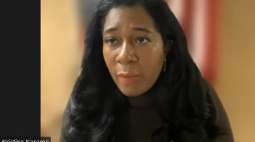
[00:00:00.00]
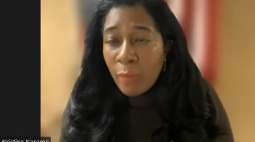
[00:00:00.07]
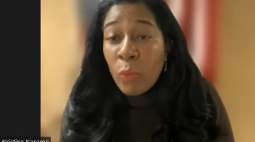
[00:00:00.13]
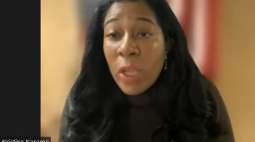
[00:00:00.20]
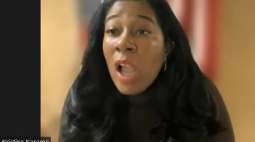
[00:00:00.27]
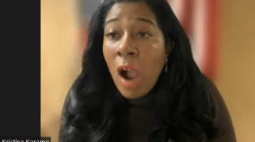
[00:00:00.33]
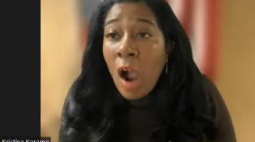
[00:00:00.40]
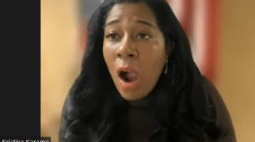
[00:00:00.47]

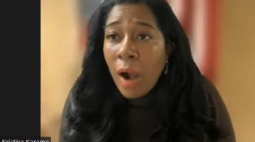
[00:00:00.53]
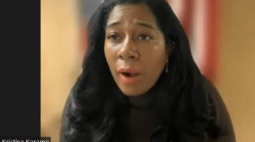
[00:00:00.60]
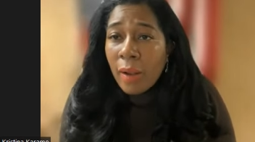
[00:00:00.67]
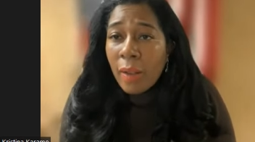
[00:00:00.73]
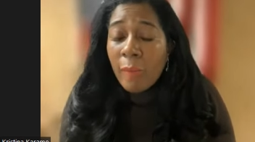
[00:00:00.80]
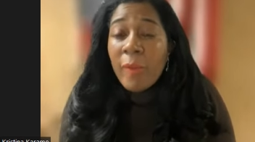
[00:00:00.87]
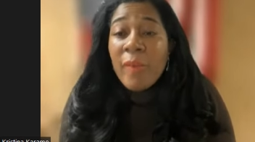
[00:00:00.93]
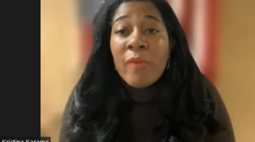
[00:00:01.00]
We are.
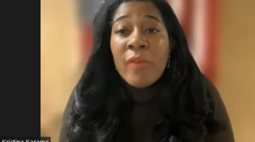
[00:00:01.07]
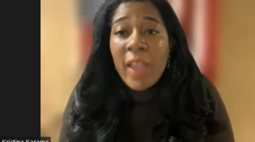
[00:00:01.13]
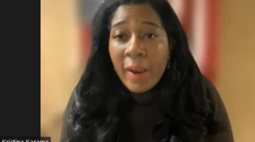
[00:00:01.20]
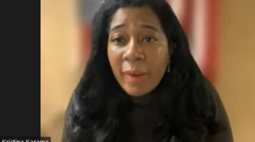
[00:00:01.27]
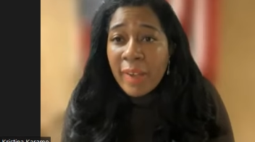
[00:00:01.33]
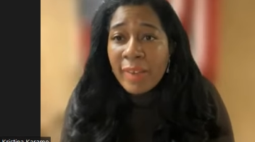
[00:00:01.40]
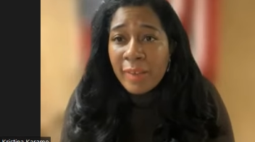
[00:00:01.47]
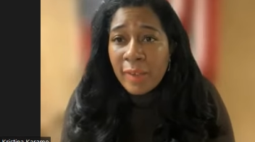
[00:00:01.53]
We're
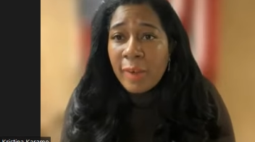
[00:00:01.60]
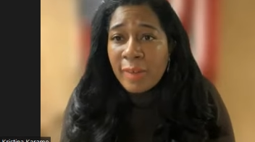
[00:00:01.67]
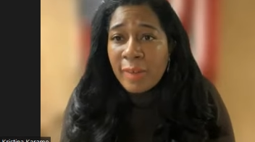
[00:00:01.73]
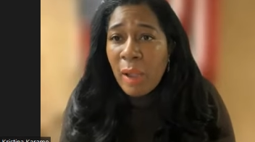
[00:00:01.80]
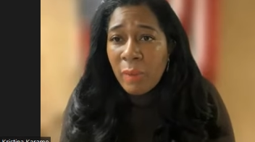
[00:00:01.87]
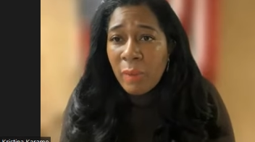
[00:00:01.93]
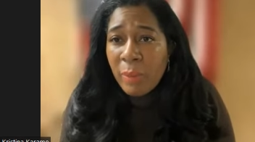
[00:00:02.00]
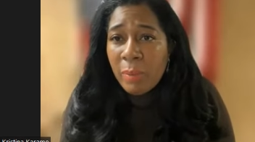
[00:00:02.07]
very serious
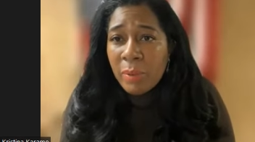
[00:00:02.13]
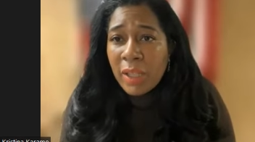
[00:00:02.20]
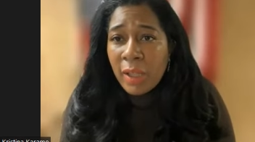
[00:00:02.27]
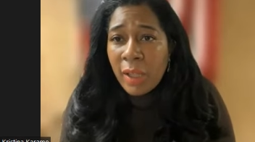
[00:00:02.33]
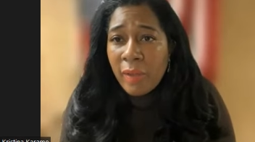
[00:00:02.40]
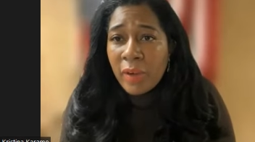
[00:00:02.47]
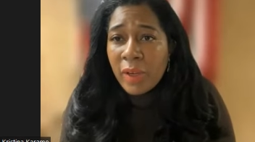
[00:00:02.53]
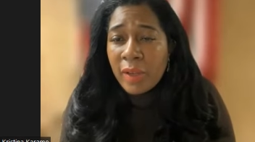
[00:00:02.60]
about Republican
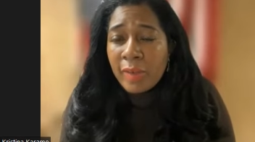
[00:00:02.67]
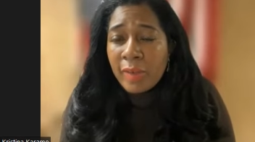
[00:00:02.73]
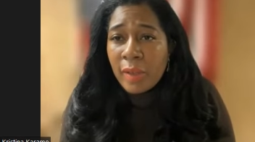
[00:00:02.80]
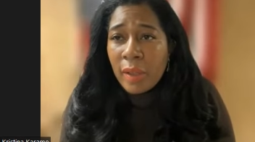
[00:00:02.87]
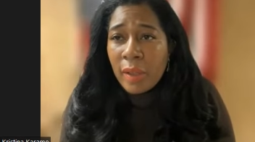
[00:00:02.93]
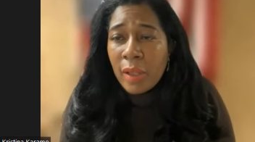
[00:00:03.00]
governance.